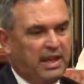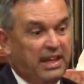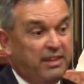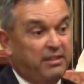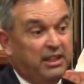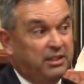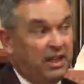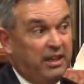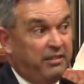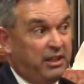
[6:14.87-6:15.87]
even
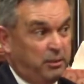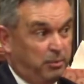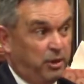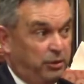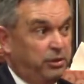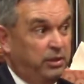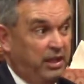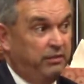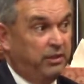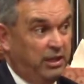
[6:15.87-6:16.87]
in the brotherhood,
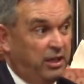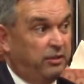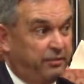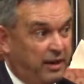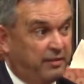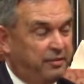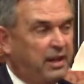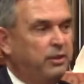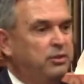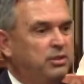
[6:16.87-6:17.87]
even the other
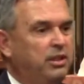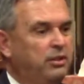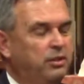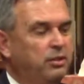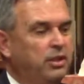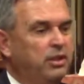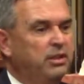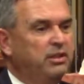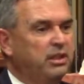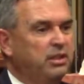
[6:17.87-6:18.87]
firefighters
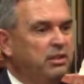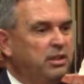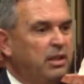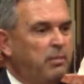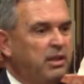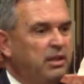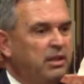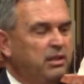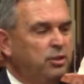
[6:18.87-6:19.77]
that I mean,